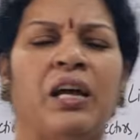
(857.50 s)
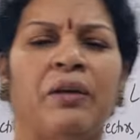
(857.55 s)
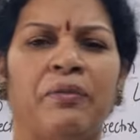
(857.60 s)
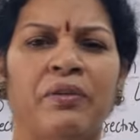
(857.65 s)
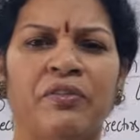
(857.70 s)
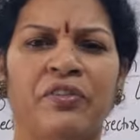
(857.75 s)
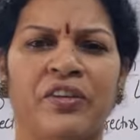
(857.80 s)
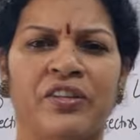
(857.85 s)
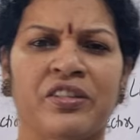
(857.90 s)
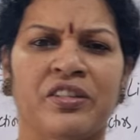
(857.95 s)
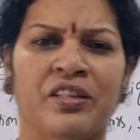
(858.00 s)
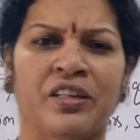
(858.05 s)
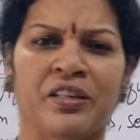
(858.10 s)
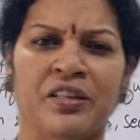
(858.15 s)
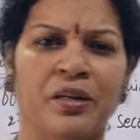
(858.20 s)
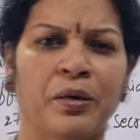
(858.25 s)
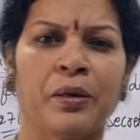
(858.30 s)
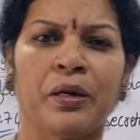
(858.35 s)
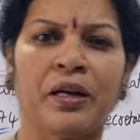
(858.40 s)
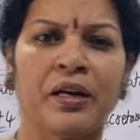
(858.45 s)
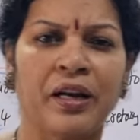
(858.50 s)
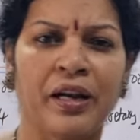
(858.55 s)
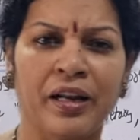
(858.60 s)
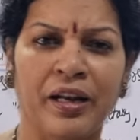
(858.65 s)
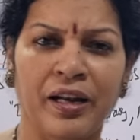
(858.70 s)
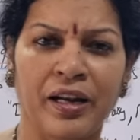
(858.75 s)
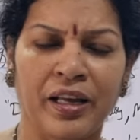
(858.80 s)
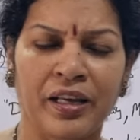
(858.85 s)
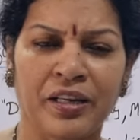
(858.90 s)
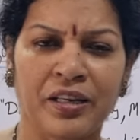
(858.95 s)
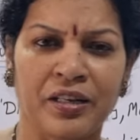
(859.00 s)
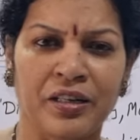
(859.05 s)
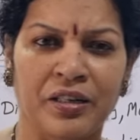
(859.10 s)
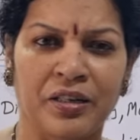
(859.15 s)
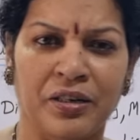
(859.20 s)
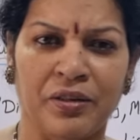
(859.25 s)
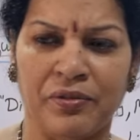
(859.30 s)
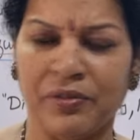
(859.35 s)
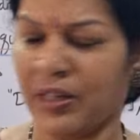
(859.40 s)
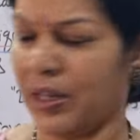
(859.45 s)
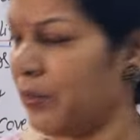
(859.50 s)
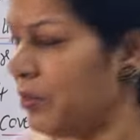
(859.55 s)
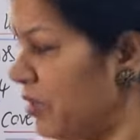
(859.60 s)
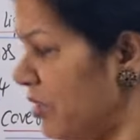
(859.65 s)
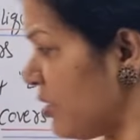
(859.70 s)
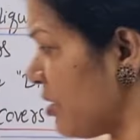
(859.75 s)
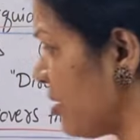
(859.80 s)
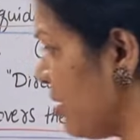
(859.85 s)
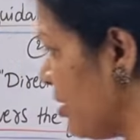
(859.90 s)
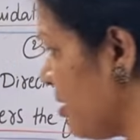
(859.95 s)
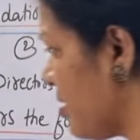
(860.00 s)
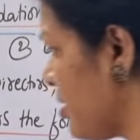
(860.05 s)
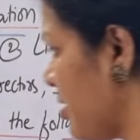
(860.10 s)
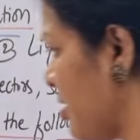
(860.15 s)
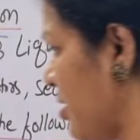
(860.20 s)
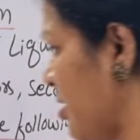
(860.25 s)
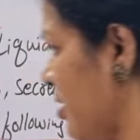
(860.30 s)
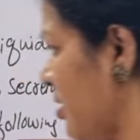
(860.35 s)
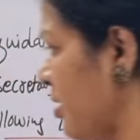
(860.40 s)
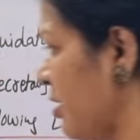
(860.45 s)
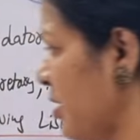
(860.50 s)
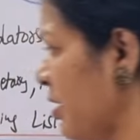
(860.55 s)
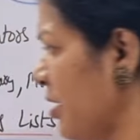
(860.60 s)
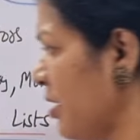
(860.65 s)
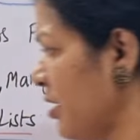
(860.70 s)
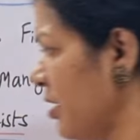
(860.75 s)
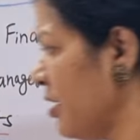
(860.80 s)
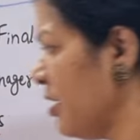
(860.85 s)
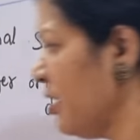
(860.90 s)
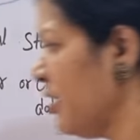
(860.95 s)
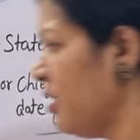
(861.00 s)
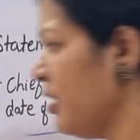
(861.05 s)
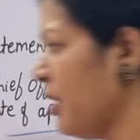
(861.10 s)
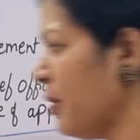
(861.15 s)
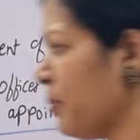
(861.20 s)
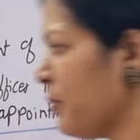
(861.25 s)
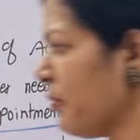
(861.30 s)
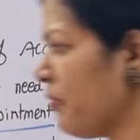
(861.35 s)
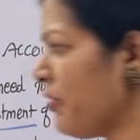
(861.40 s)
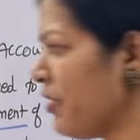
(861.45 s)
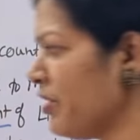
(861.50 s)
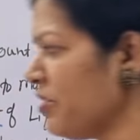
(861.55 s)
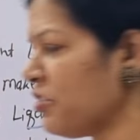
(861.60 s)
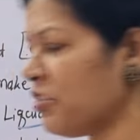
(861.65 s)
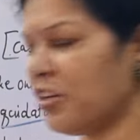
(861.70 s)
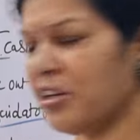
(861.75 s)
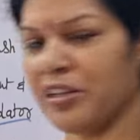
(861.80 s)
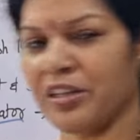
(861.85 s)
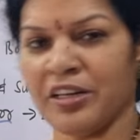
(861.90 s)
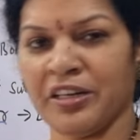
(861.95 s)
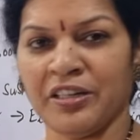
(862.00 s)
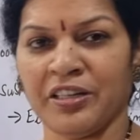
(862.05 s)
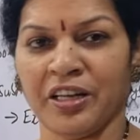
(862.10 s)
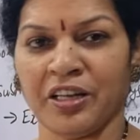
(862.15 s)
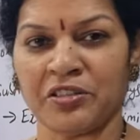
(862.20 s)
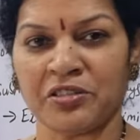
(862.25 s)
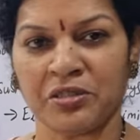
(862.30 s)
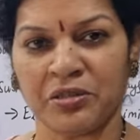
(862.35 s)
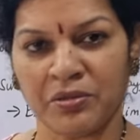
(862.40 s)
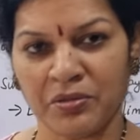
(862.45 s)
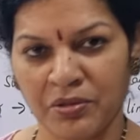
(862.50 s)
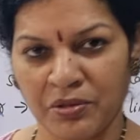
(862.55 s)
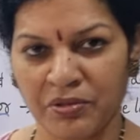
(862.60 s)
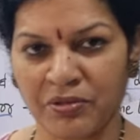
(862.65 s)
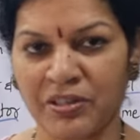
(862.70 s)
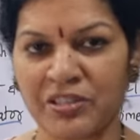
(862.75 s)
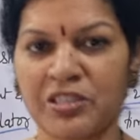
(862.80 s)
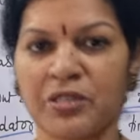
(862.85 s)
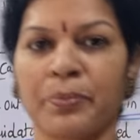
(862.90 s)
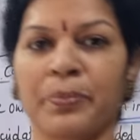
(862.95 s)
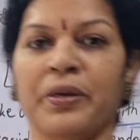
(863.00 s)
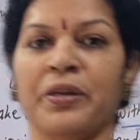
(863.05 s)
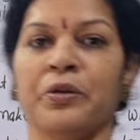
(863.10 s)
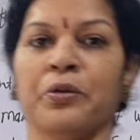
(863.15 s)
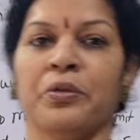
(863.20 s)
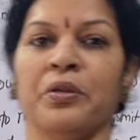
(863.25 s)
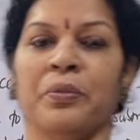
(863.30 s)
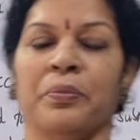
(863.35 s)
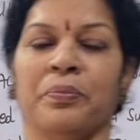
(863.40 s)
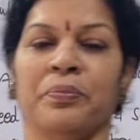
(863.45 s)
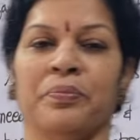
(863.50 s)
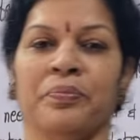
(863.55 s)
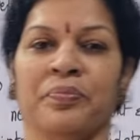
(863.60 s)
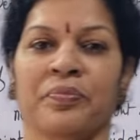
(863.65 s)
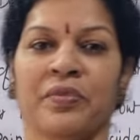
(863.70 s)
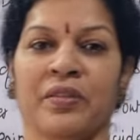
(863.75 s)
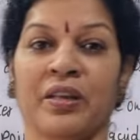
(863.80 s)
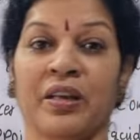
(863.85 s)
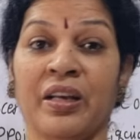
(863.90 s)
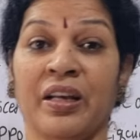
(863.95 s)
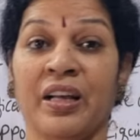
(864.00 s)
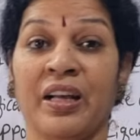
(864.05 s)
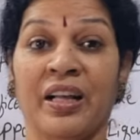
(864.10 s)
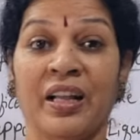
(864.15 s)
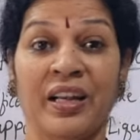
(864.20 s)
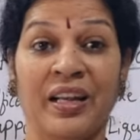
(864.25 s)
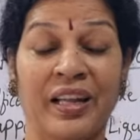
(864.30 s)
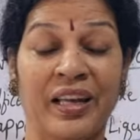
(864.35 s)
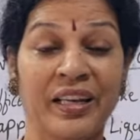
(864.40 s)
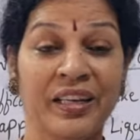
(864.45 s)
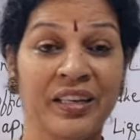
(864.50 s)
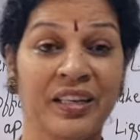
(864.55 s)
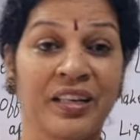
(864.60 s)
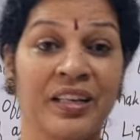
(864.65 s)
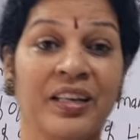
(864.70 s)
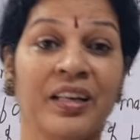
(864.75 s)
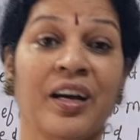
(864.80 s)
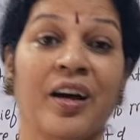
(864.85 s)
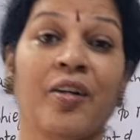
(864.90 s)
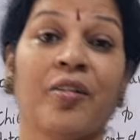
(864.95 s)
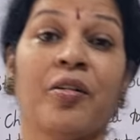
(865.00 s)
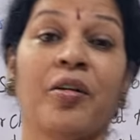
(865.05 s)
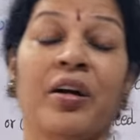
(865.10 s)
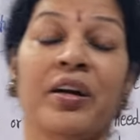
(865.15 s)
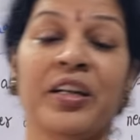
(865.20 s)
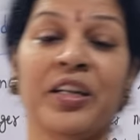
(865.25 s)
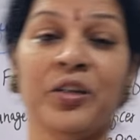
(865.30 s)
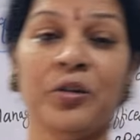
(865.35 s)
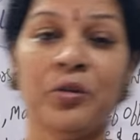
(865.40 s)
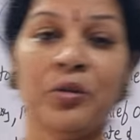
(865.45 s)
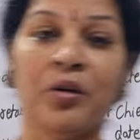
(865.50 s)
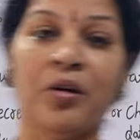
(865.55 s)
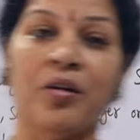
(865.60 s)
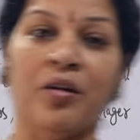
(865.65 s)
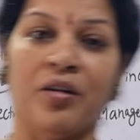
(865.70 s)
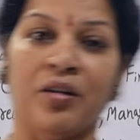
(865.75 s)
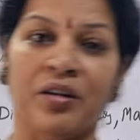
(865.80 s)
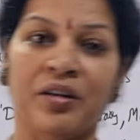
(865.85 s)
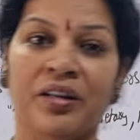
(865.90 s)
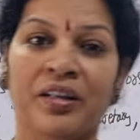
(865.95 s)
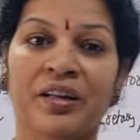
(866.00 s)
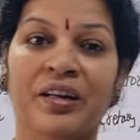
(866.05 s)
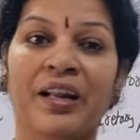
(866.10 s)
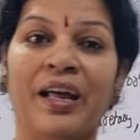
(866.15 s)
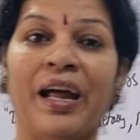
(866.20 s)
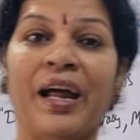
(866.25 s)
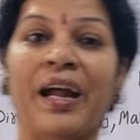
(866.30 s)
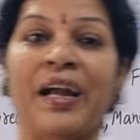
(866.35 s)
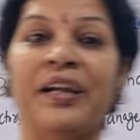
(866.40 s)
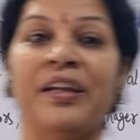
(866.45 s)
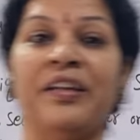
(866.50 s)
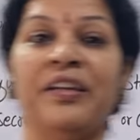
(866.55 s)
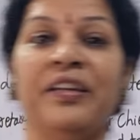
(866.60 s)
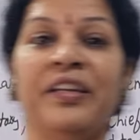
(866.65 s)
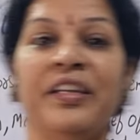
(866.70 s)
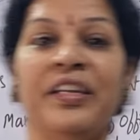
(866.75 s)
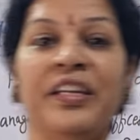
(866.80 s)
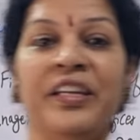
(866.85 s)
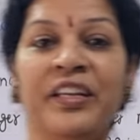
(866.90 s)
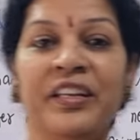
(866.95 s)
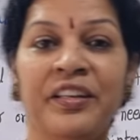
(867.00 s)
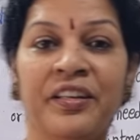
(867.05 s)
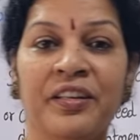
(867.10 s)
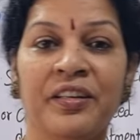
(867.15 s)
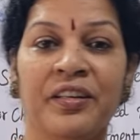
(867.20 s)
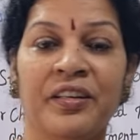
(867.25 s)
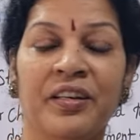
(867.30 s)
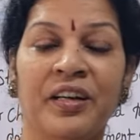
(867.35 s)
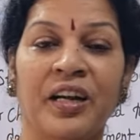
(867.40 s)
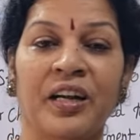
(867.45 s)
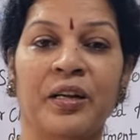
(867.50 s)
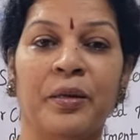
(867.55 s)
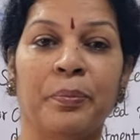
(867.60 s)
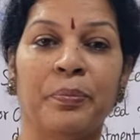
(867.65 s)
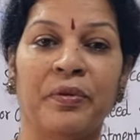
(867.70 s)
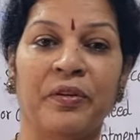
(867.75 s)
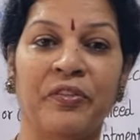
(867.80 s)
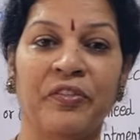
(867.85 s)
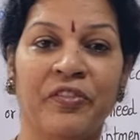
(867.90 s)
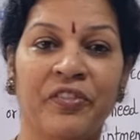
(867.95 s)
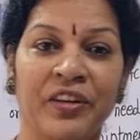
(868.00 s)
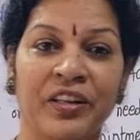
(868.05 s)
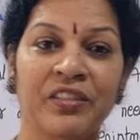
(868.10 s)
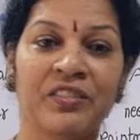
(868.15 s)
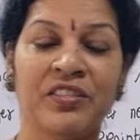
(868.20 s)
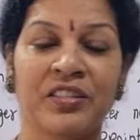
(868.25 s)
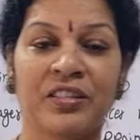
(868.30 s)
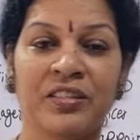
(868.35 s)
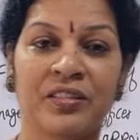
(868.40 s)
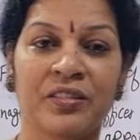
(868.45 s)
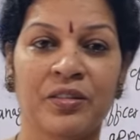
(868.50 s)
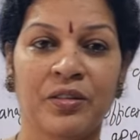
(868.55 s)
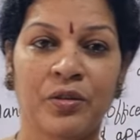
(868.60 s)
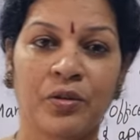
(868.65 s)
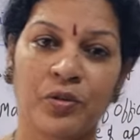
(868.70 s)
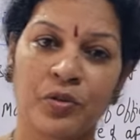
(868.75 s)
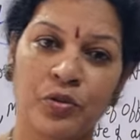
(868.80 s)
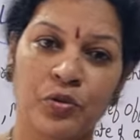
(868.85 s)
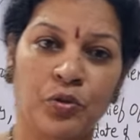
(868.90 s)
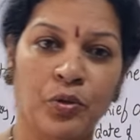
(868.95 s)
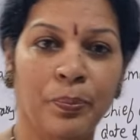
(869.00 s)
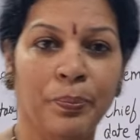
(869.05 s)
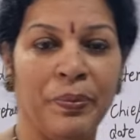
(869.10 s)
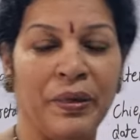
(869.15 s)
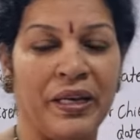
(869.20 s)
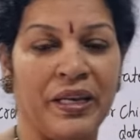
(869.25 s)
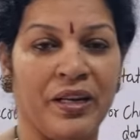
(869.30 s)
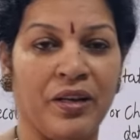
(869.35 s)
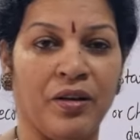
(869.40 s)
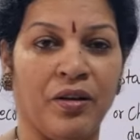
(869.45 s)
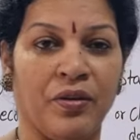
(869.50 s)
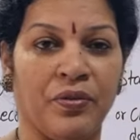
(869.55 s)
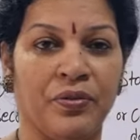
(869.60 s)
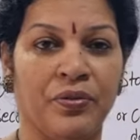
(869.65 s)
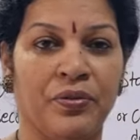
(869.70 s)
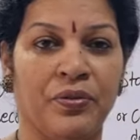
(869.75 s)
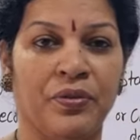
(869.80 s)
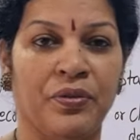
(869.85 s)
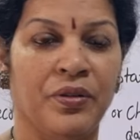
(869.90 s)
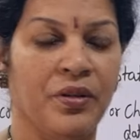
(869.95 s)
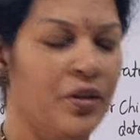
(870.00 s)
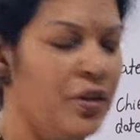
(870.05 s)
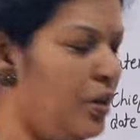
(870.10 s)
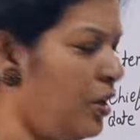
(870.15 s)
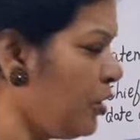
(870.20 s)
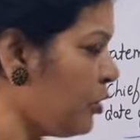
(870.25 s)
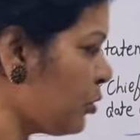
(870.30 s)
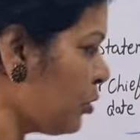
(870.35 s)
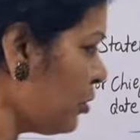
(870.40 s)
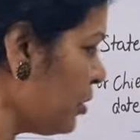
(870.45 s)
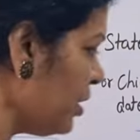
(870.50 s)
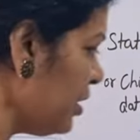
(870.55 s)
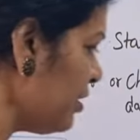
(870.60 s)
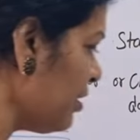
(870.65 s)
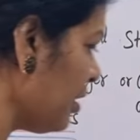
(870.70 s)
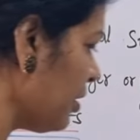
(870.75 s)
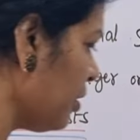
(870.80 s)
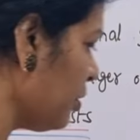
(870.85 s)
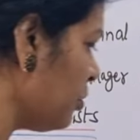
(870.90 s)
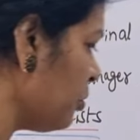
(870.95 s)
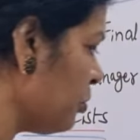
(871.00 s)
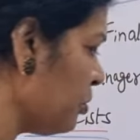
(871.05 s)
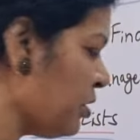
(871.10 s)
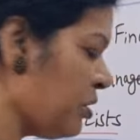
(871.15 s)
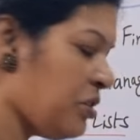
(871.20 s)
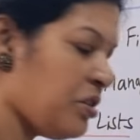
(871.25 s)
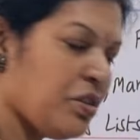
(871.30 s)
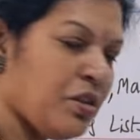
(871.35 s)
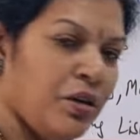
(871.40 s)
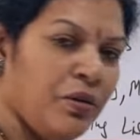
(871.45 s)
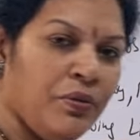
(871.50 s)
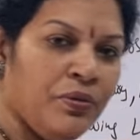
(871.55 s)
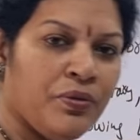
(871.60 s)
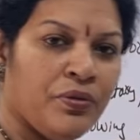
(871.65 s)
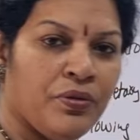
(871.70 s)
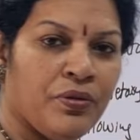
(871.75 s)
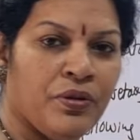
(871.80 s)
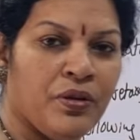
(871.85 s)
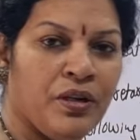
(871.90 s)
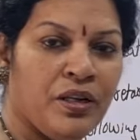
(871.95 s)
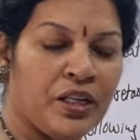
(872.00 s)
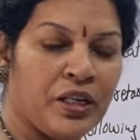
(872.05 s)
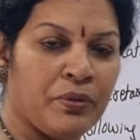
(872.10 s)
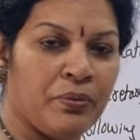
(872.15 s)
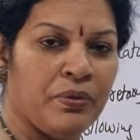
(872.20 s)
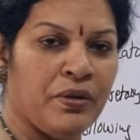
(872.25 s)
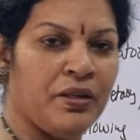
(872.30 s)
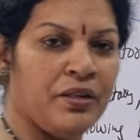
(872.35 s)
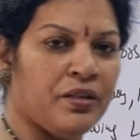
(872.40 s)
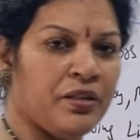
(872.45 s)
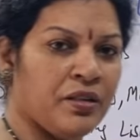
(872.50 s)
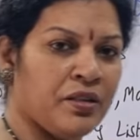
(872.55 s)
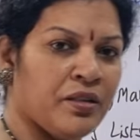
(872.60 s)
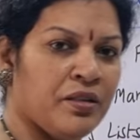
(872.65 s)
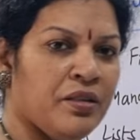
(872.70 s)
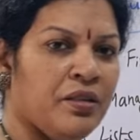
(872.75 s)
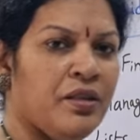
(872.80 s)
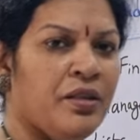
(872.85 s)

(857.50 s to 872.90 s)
having first right? Like we have discussed here, preferential creditors first pay to them. Like according to the order and need and preference, so paying off. So these are the duties of liquidator.